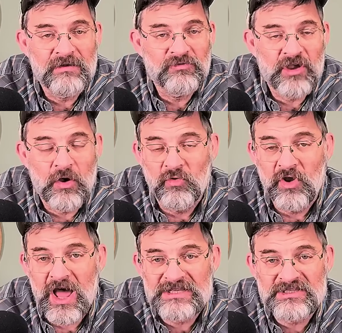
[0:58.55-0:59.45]
saw
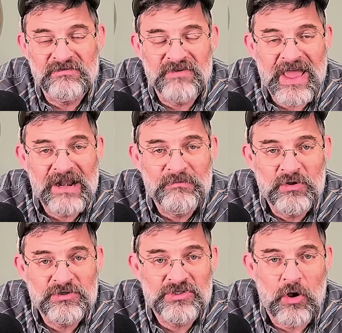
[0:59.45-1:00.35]
lots of
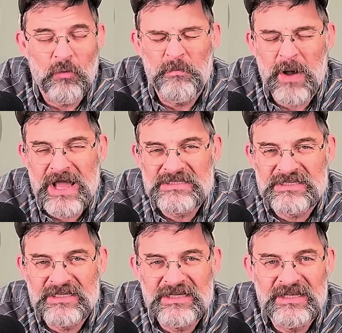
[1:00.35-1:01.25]
animals, saw
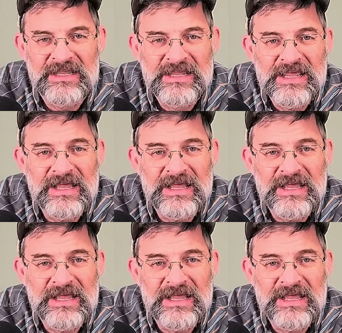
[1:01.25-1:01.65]
bison,